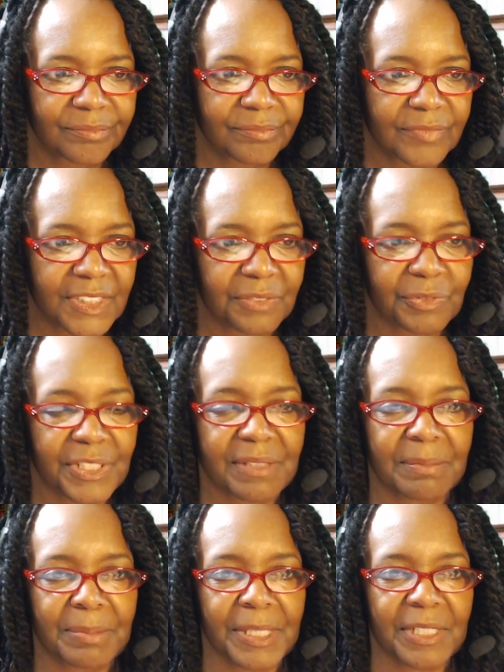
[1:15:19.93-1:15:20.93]
This one,
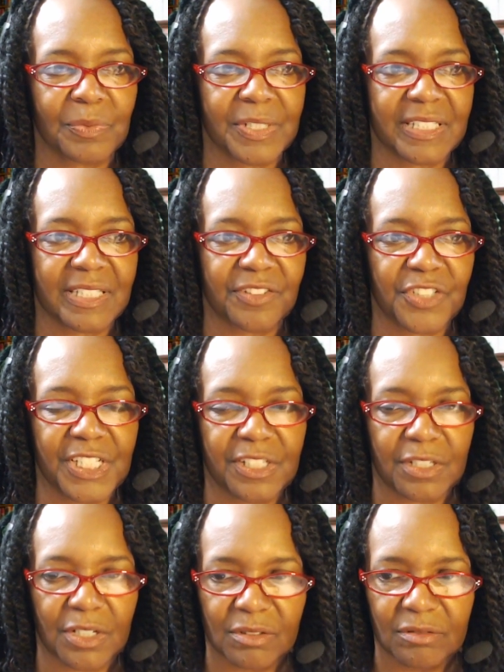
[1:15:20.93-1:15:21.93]
the biggest one's in
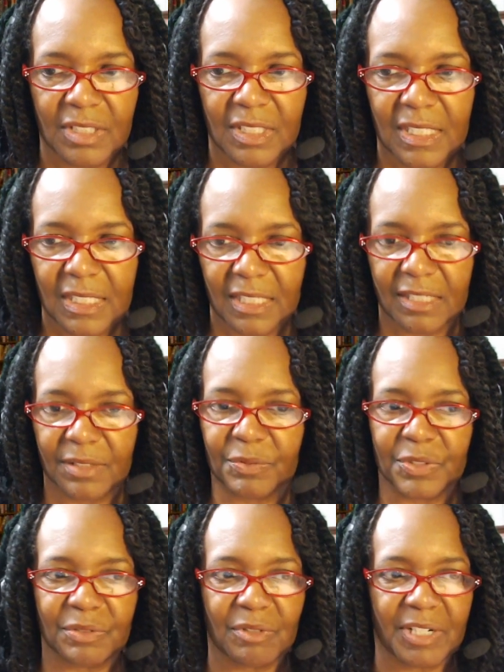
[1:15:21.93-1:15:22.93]
Chico. There
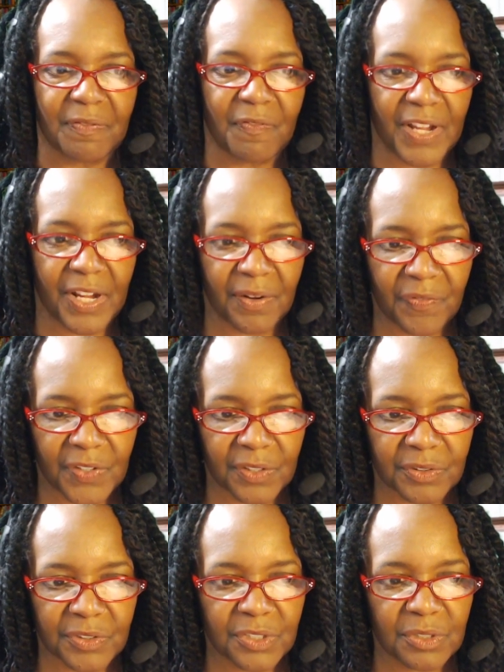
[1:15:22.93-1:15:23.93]
was one in
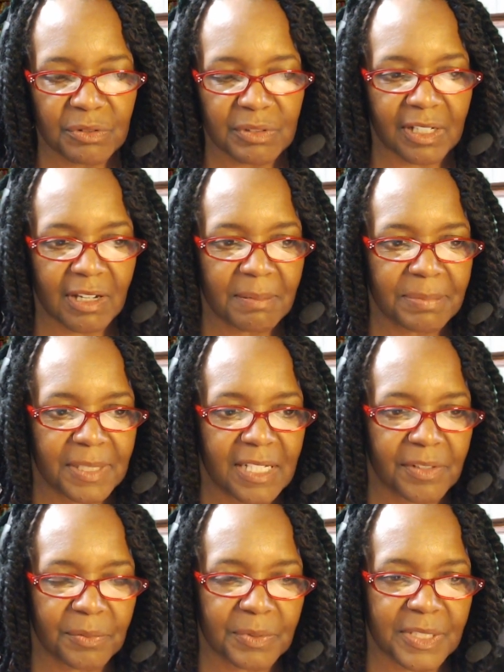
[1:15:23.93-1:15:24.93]
Fairfield too, and a couple of
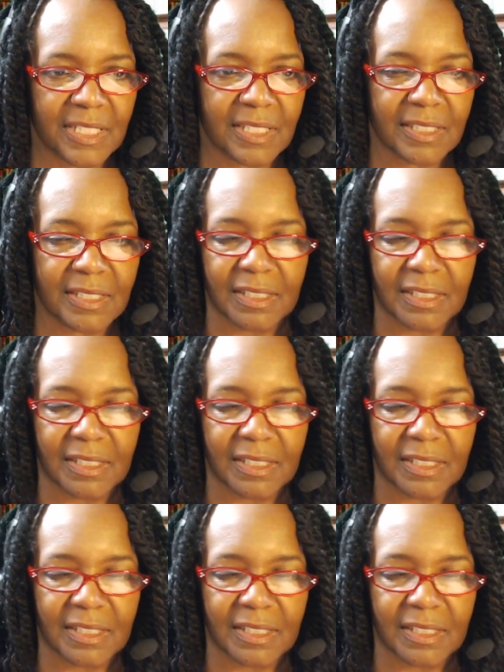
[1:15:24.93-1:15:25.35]
other ones.